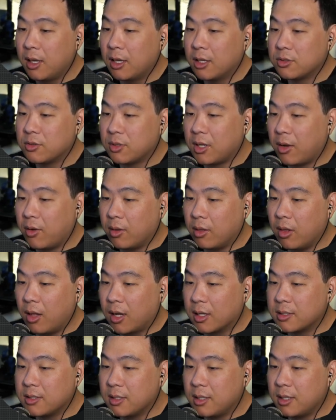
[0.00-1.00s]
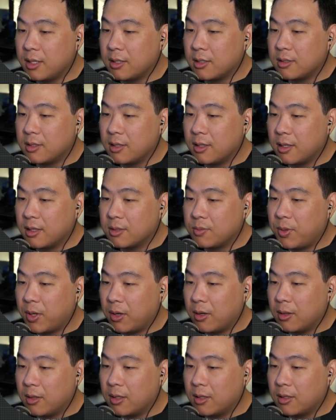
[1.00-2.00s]
So now it locks it into this
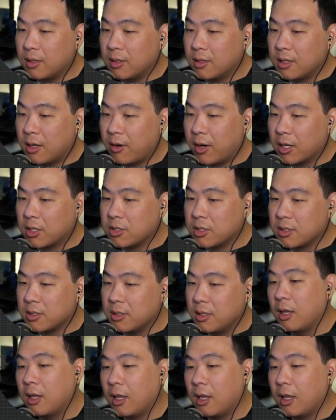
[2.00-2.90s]
parallel direction.